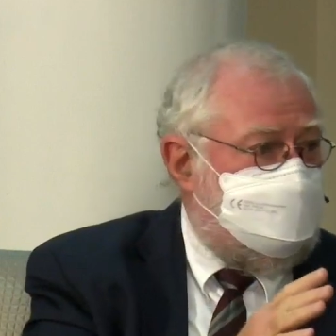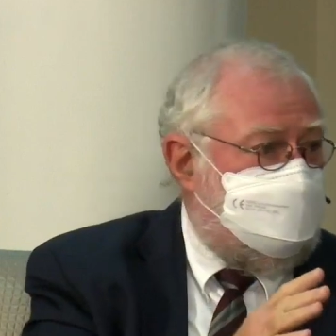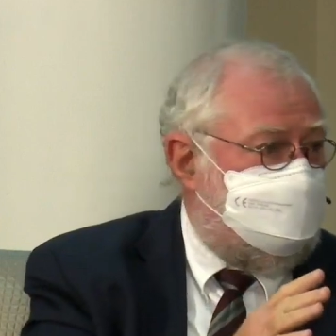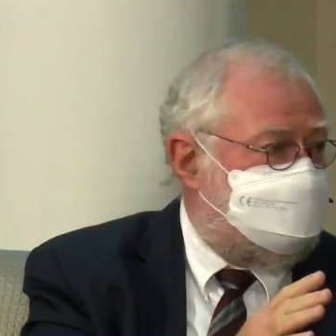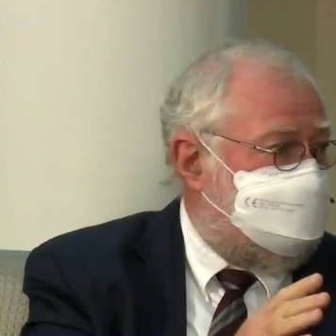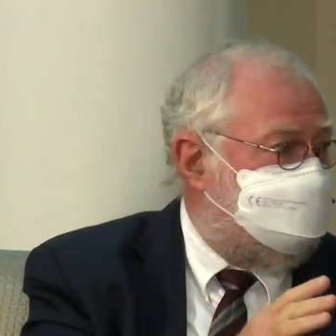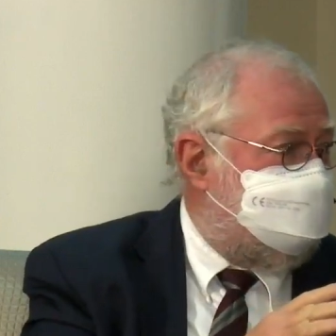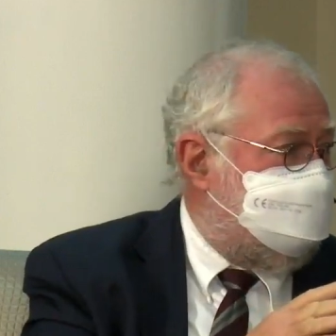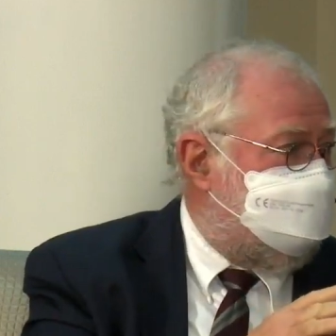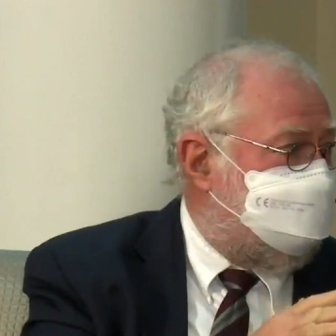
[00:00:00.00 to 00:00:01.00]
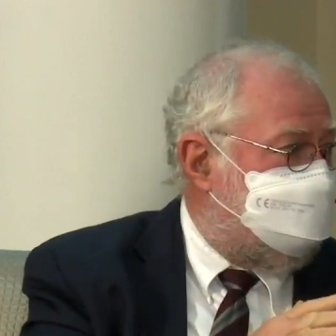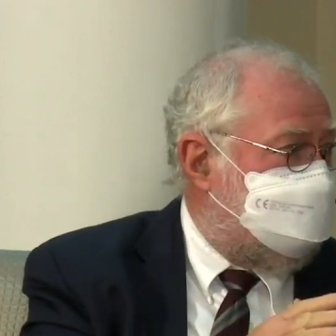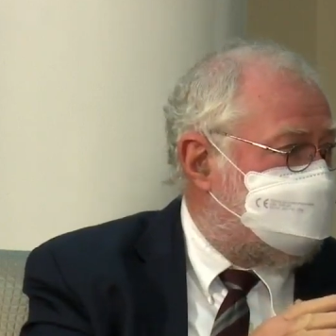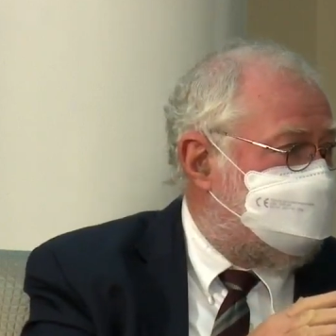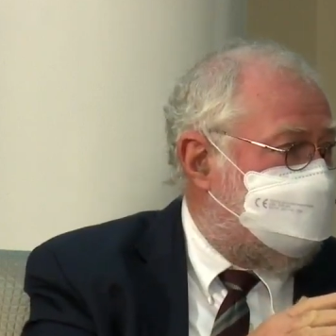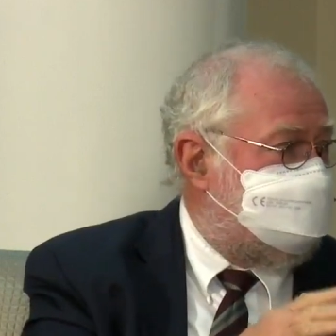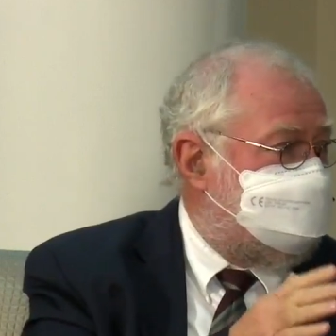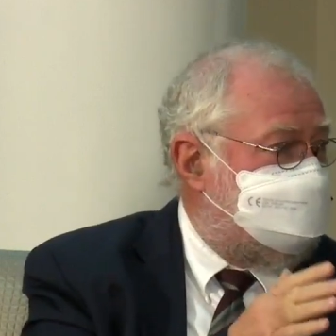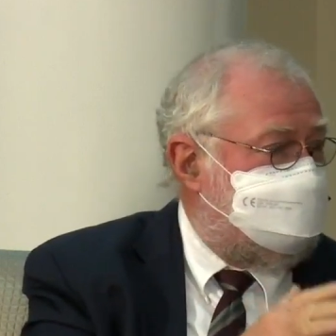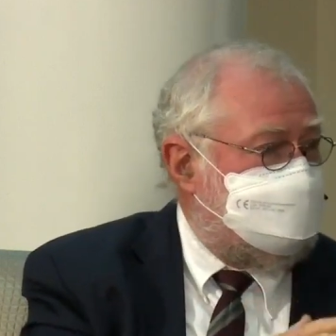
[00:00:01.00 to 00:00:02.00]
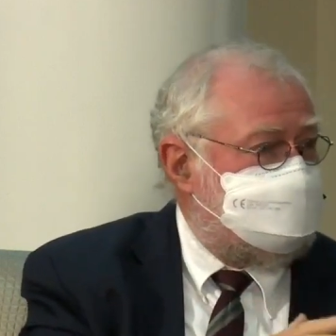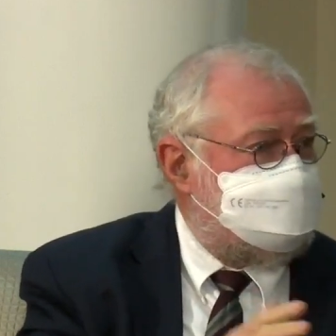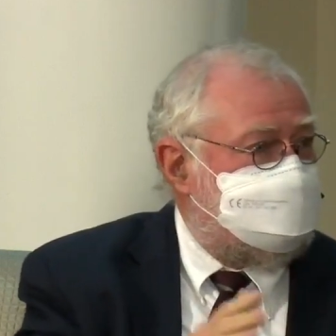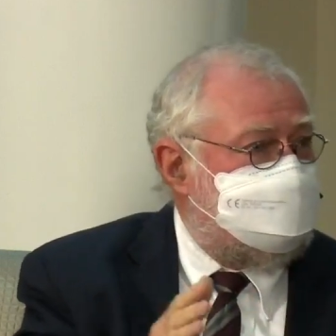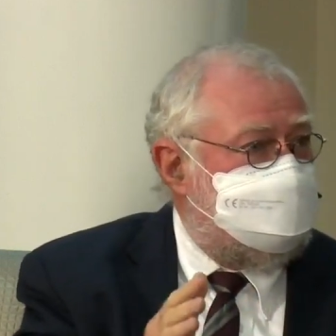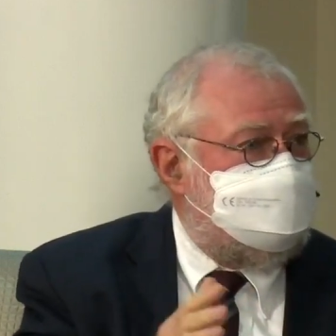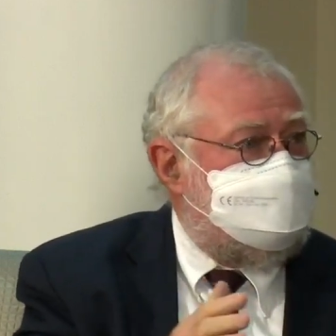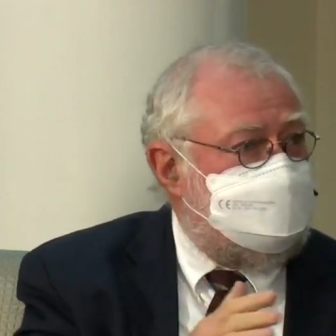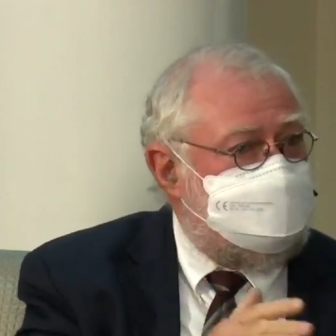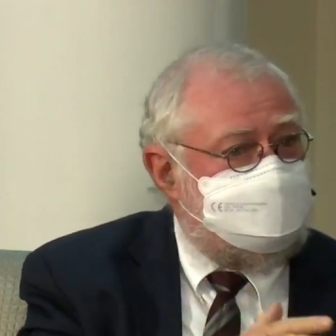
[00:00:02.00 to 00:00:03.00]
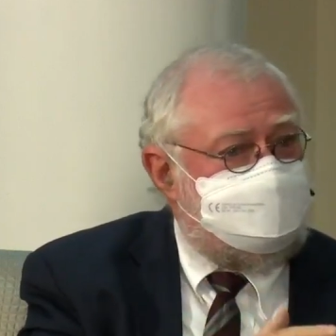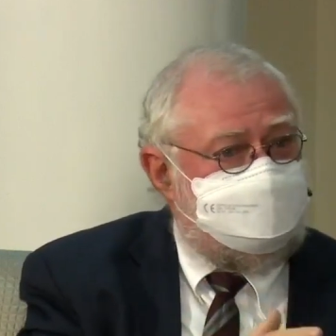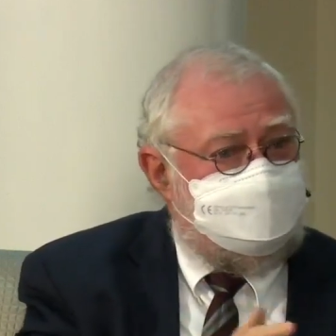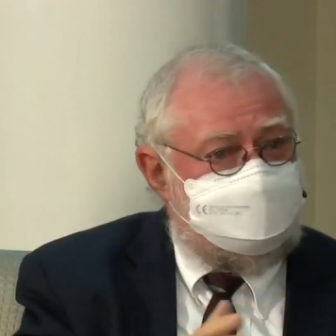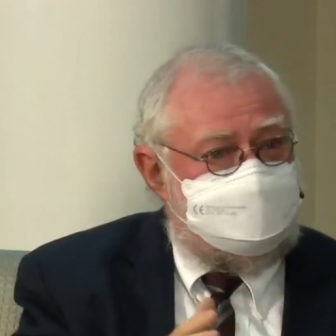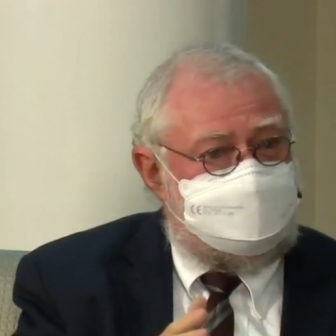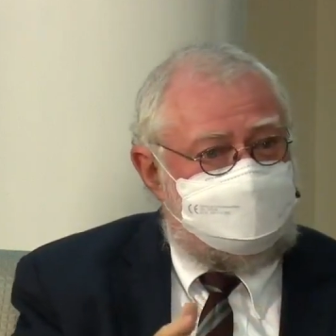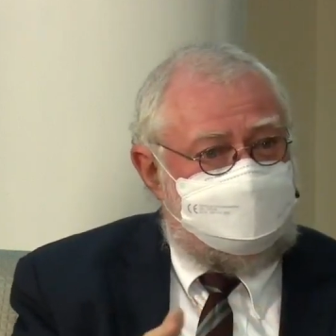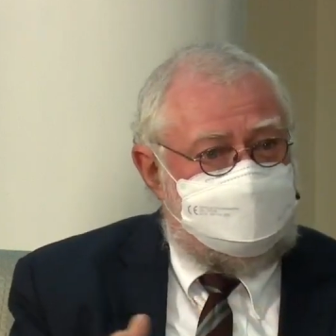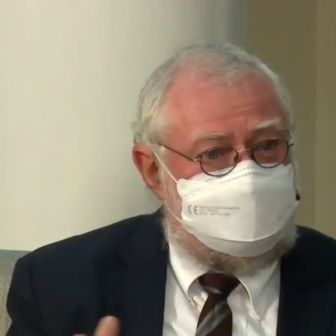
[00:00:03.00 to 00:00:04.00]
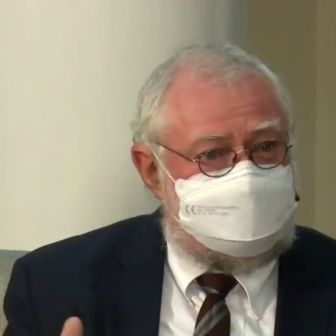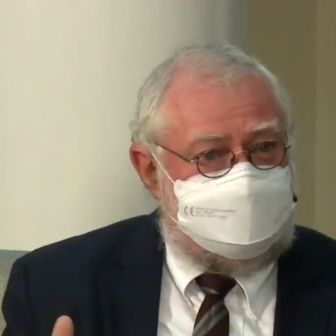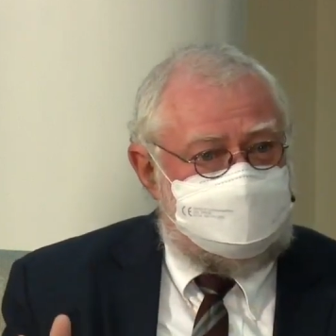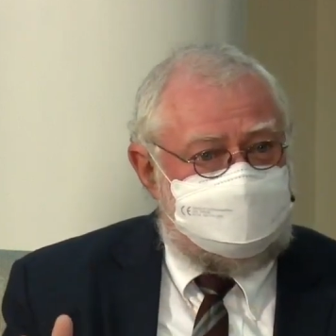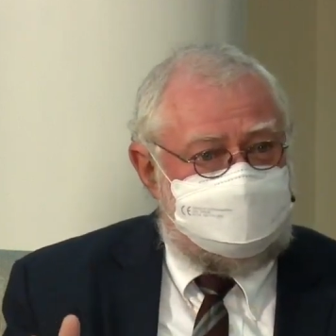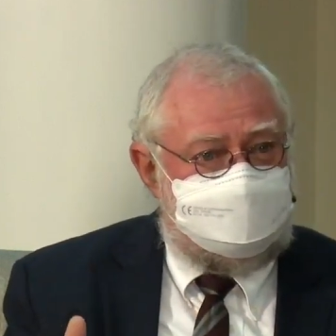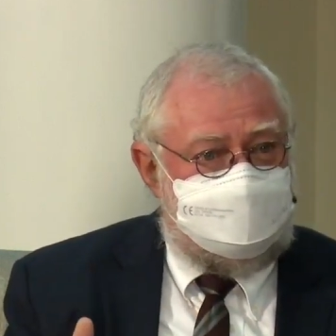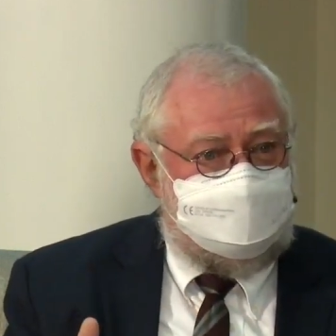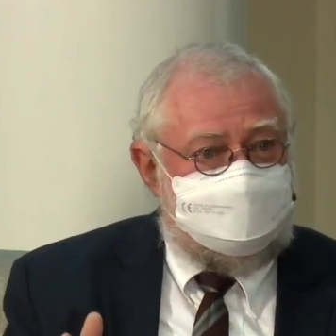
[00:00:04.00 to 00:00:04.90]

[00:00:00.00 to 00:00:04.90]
ourselves in the production lines, in the production, in the development of value chains,